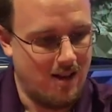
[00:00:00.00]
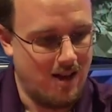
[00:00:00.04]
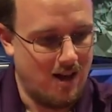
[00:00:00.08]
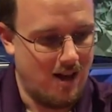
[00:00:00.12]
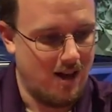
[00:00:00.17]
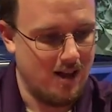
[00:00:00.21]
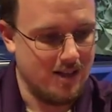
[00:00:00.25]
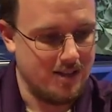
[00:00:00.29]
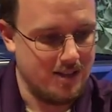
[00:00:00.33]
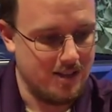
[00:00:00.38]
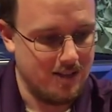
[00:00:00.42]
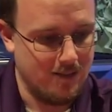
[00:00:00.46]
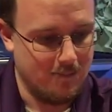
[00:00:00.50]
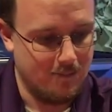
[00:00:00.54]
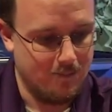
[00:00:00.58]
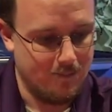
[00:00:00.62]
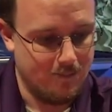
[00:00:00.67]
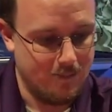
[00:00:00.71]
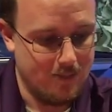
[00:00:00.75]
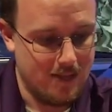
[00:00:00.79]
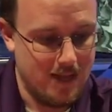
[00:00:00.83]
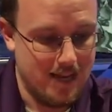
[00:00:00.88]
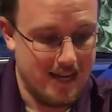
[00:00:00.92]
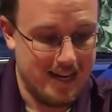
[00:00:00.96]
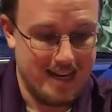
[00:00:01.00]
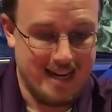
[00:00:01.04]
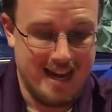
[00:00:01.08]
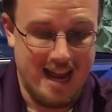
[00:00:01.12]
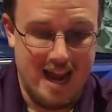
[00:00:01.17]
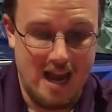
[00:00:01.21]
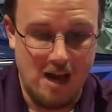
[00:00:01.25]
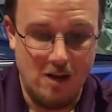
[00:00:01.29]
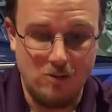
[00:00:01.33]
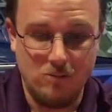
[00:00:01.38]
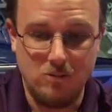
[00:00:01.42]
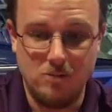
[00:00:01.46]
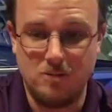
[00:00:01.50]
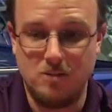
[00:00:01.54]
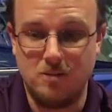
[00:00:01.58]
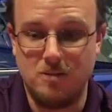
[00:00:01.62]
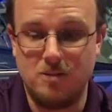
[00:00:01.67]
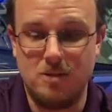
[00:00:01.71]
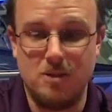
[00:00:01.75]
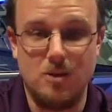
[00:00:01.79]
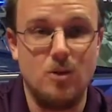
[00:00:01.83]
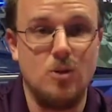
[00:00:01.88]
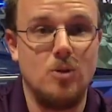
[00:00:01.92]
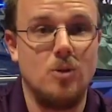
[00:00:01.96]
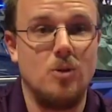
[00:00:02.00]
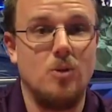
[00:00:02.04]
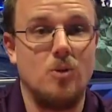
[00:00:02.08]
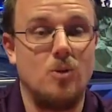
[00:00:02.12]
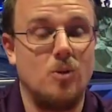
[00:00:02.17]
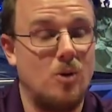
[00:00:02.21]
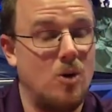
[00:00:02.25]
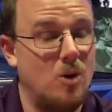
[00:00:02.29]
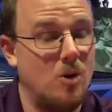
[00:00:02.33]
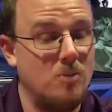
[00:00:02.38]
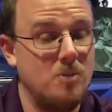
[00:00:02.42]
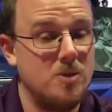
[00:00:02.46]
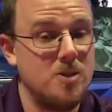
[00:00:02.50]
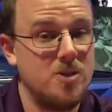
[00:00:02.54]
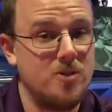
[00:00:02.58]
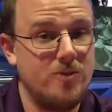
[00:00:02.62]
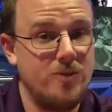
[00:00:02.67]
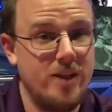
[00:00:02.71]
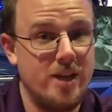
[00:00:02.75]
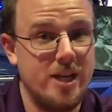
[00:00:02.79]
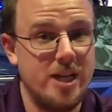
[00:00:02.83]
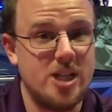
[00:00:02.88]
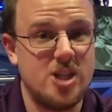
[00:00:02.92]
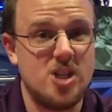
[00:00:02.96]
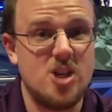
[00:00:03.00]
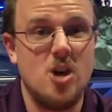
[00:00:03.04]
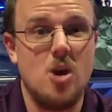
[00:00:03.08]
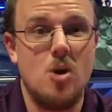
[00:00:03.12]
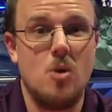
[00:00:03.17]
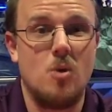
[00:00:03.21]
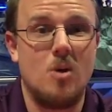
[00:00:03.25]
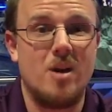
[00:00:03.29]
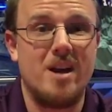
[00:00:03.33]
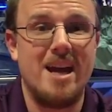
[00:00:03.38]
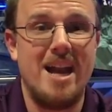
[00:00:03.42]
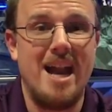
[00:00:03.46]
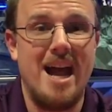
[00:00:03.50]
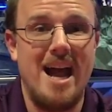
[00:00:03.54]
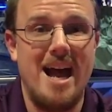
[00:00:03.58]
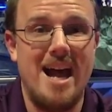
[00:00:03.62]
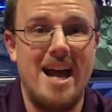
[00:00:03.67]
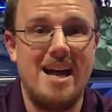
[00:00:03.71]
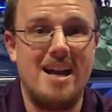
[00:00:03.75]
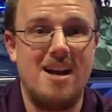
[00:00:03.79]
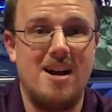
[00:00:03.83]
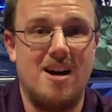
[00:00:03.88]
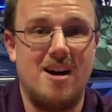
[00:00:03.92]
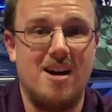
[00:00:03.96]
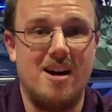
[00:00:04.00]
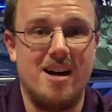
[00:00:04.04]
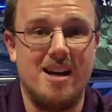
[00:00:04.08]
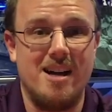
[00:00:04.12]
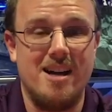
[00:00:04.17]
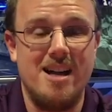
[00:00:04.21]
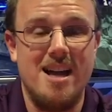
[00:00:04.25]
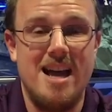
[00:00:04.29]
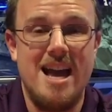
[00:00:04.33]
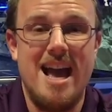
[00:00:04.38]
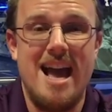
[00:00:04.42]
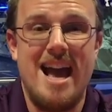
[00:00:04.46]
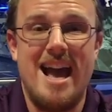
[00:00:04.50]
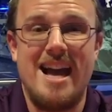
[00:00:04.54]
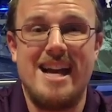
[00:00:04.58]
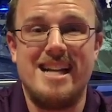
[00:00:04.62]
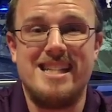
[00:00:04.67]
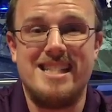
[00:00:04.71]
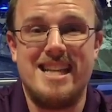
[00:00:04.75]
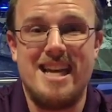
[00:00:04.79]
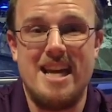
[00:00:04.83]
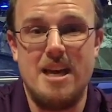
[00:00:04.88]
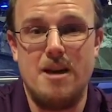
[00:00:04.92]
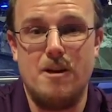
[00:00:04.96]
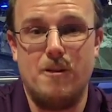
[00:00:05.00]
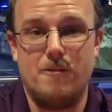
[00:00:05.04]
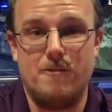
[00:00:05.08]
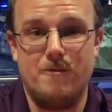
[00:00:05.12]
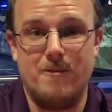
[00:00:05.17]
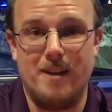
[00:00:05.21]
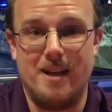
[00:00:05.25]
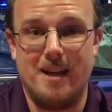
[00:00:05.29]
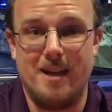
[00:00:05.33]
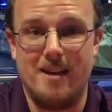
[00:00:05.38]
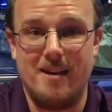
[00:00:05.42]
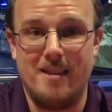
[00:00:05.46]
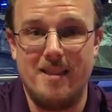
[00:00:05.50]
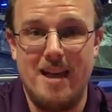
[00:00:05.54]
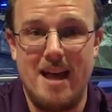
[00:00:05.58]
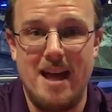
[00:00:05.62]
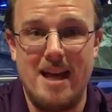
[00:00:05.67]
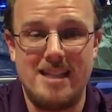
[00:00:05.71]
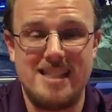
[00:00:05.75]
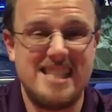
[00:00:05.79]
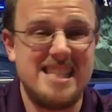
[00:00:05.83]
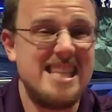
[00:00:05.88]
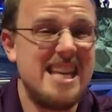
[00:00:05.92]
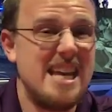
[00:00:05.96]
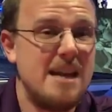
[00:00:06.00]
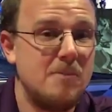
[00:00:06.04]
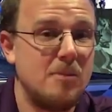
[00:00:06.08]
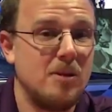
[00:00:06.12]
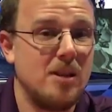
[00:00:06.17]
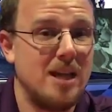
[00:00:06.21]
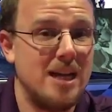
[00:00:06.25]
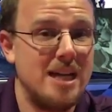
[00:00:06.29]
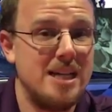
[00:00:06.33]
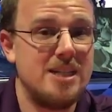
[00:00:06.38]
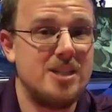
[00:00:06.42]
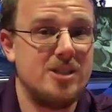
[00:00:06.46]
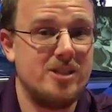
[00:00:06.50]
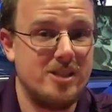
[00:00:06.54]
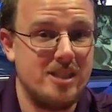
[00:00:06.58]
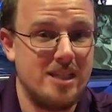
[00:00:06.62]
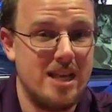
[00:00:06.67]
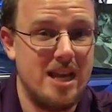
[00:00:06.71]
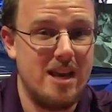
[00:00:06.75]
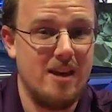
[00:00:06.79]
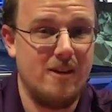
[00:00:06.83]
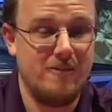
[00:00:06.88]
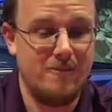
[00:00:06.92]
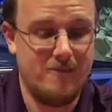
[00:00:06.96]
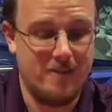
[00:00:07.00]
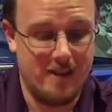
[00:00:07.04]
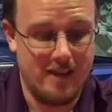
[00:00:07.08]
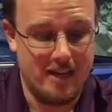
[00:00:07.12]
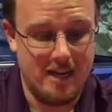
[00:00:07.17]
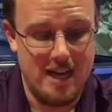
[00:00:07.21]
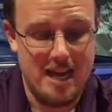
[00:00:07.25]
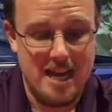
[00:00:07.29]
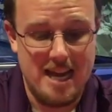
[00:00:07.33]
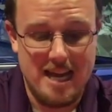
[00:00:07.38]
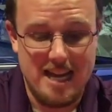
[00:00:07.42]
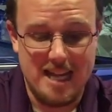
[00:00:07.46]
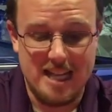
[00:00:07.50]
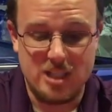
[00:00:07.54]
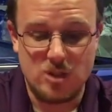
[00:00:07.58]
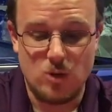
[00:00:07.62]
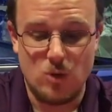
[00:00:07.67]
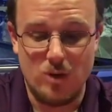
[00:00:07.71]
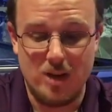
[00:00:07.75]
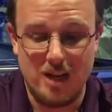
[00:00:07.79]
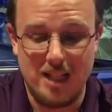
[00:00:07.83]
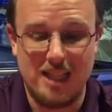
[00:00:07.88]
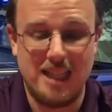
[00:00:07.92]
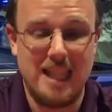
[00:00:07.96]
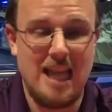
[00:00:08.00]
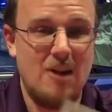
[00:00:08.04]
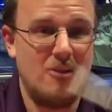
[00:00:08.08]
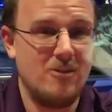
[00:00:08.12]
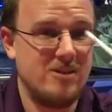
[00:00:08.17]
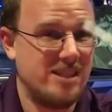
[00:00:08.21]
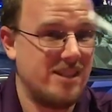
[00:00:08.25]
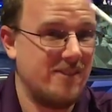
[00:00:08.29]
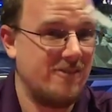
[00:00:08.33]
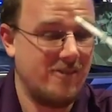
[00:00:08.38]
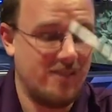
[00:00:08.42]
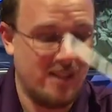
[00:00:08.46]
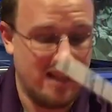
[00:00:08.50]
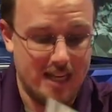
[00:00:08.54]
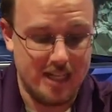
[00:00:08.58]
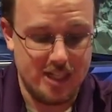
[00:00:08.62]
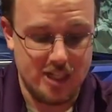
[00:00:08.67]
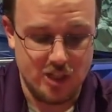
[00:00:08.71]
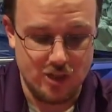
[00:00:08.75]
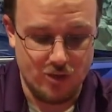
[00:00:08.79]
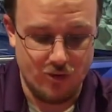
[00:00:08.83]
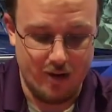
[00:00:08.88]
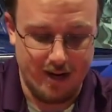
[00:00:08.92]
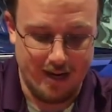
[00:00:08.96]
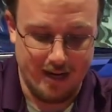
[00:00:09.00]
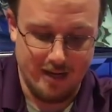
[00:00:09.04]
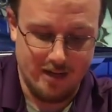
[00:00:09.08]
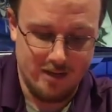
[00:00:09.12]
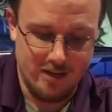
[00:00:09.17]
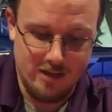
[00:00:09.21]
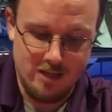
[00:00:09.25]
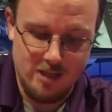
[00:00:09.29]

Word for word: Awesome. Now, almost finished. We're gonna add on a tail fin. That stabilizer tail fin is going to allow it to fly straight.